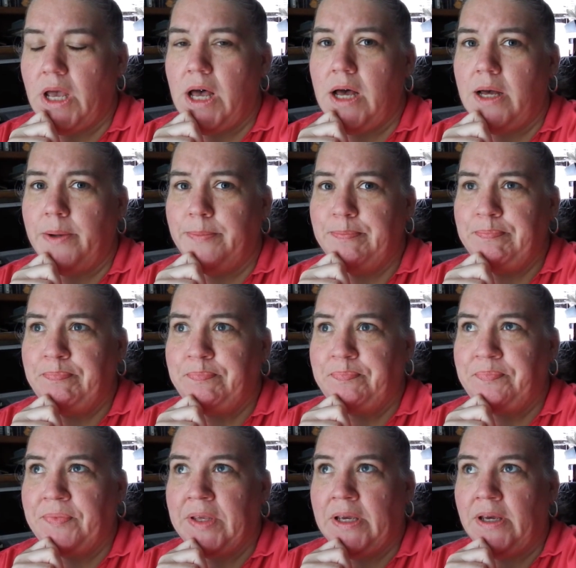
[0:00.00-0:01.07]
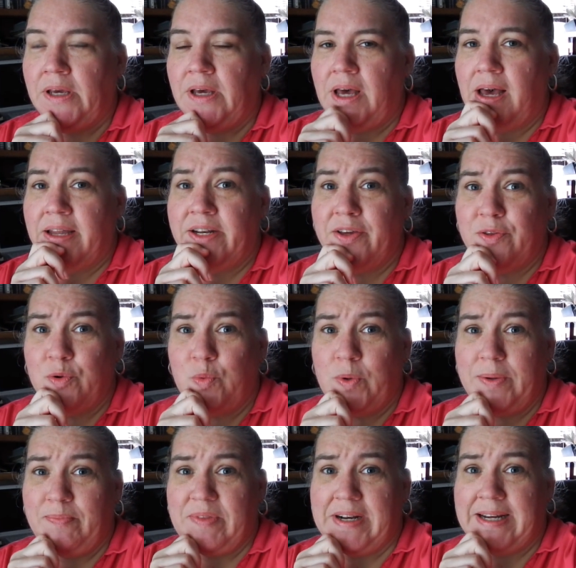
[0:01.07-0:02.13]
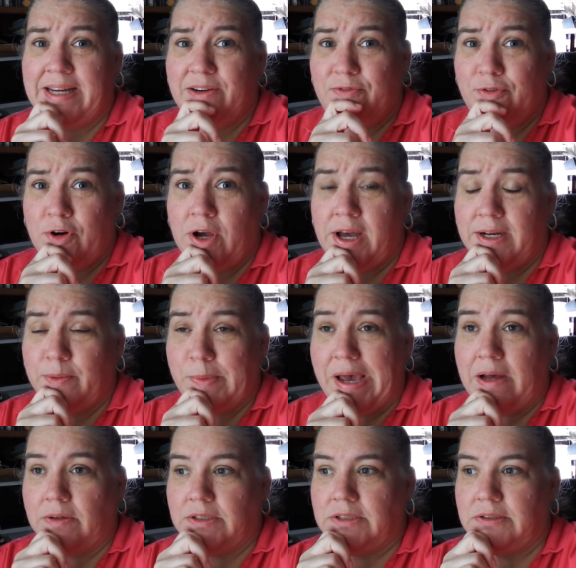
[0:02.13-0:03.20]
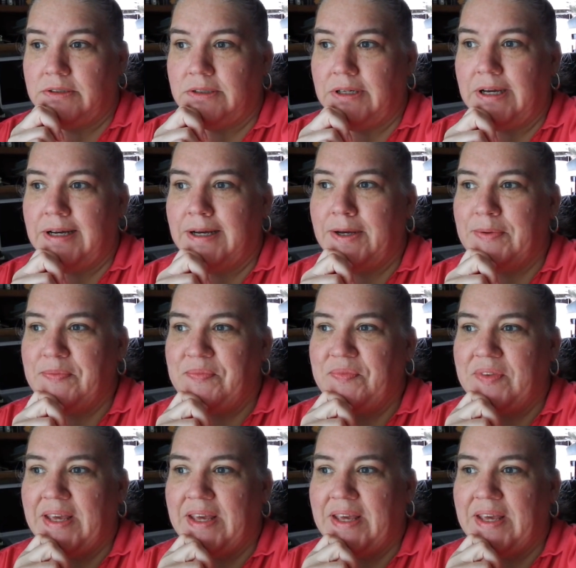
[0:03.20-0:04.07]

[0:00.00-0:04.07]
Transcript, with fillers: um, another whip that I had forgotten about um,